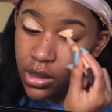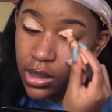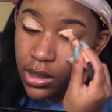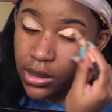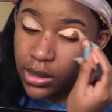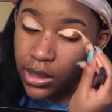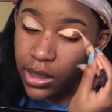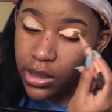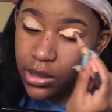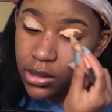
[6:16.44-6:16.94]

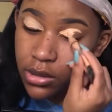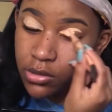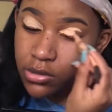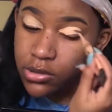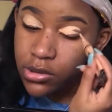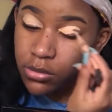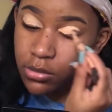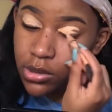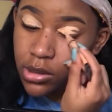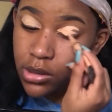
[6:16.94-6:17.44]
Atlanta or
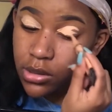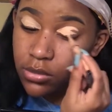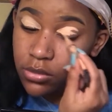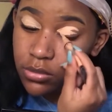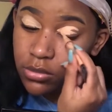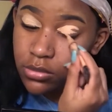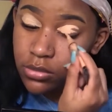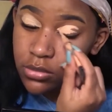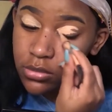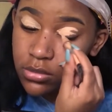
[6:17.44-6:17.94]
something.
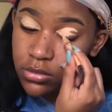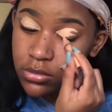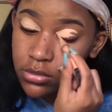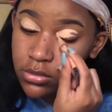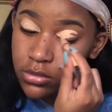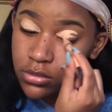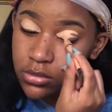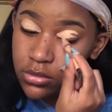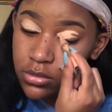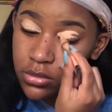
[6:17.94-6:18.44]

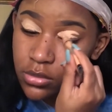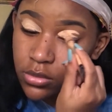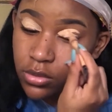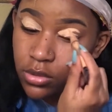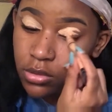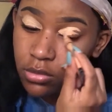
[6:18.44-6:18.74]
Or